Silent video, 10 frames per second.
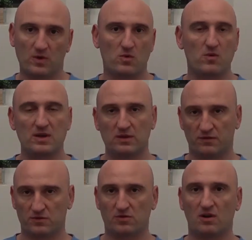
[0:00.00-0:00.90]
what we do
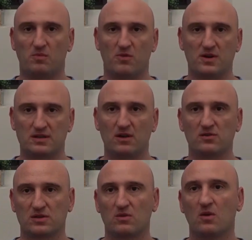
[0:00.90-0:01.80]
for trigger points, I
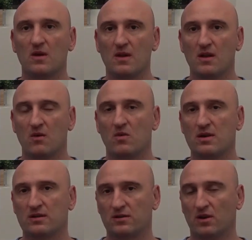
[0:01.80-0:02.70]
also
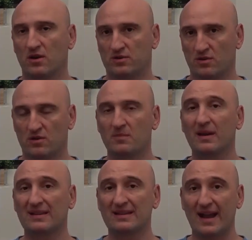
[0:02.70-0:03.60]
want to talk
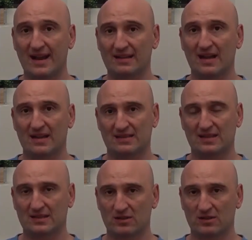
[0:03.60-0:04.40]
about the diagnostics.